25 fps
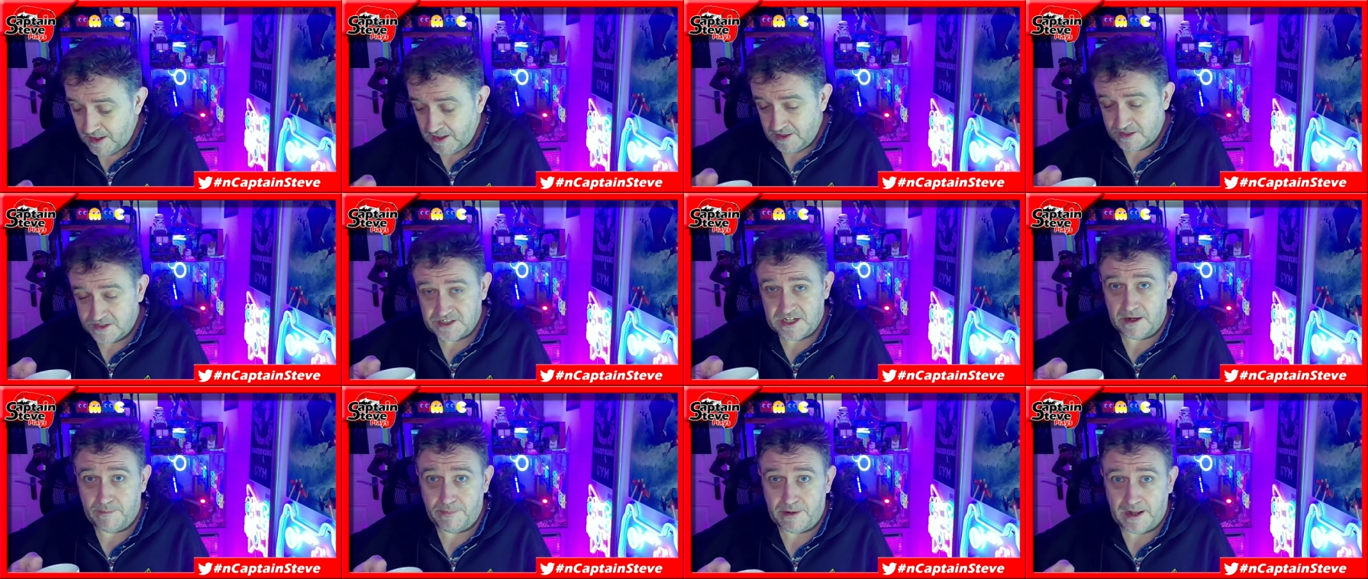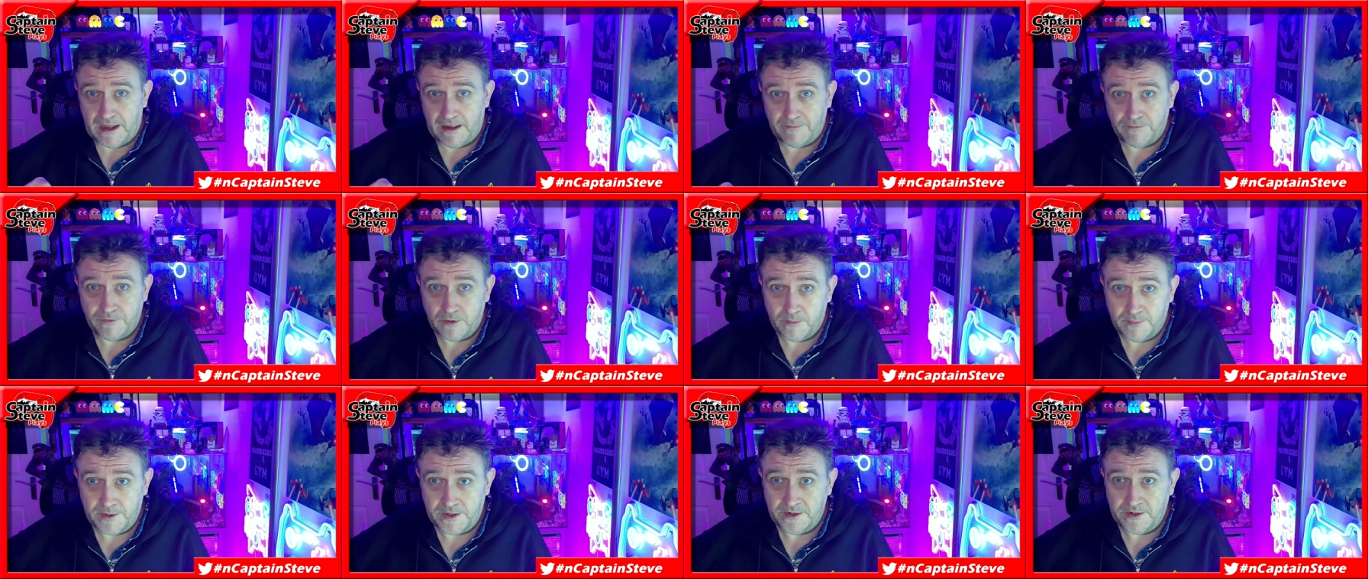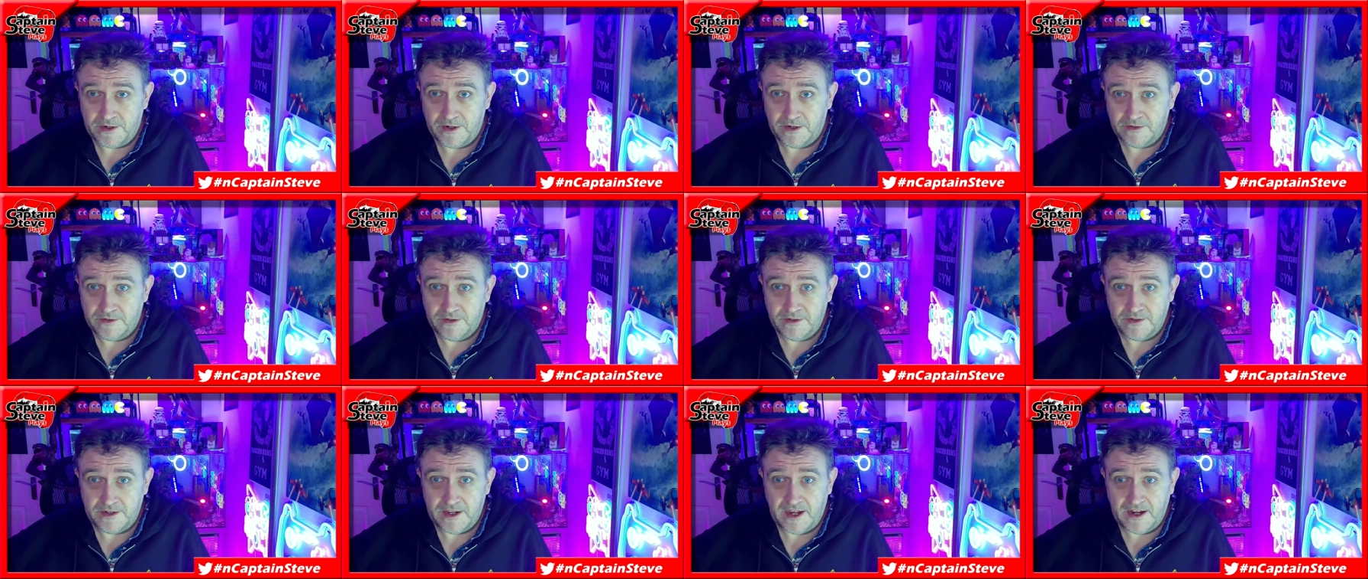It's their platform at the end
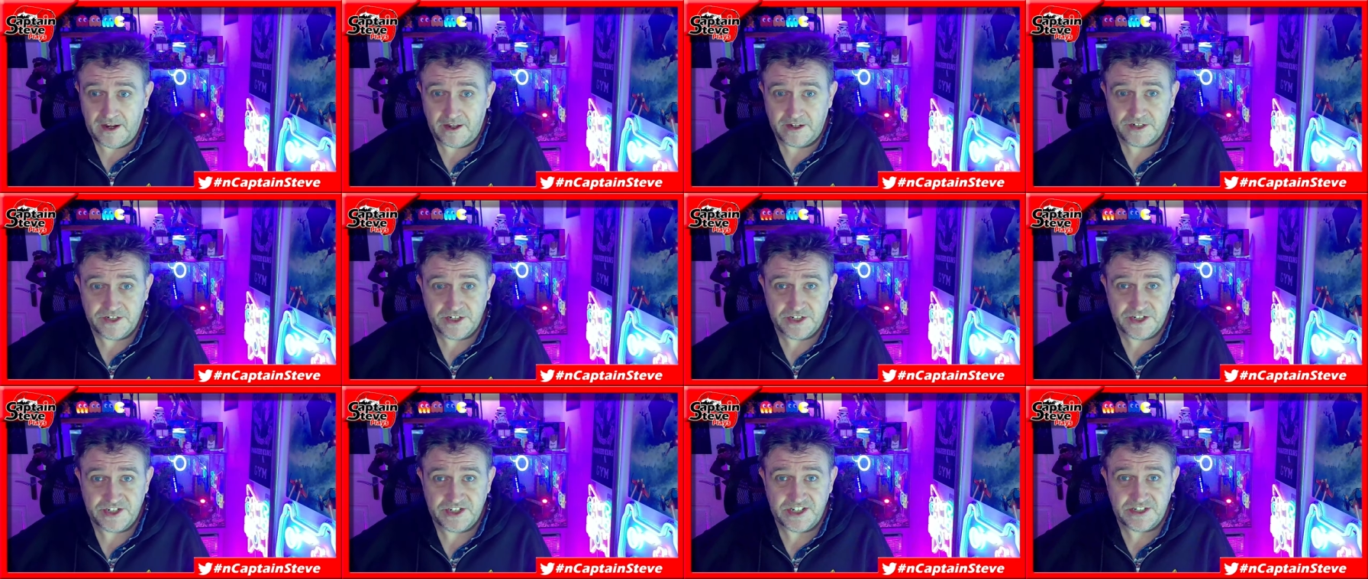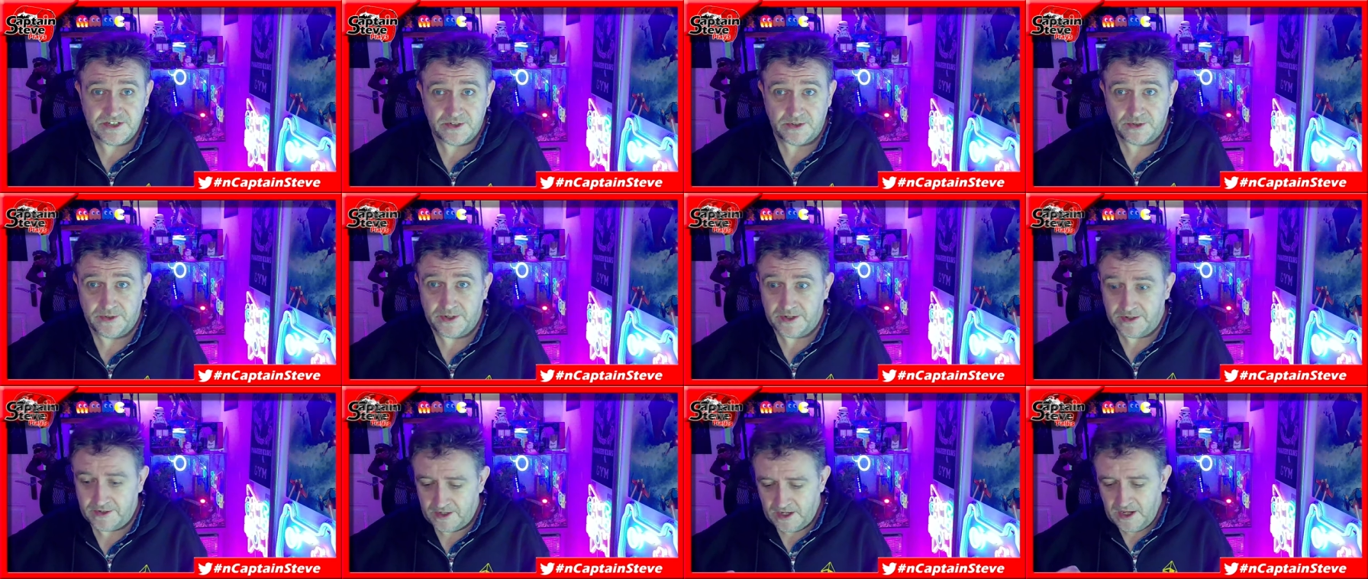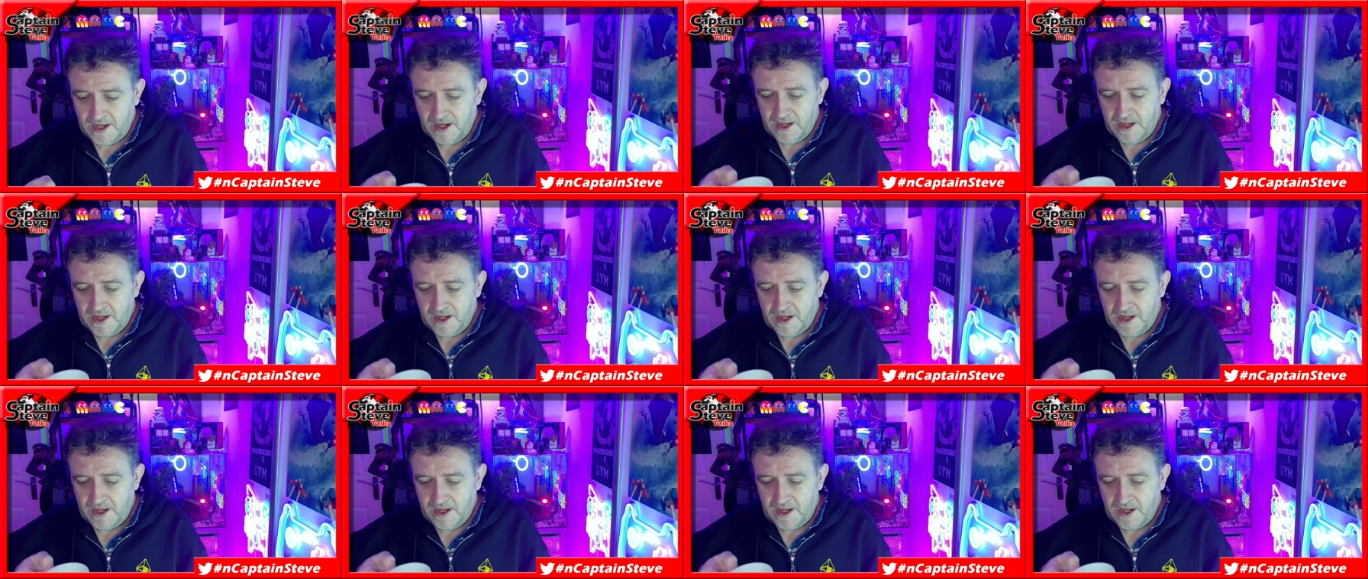of the day. I just sit on it.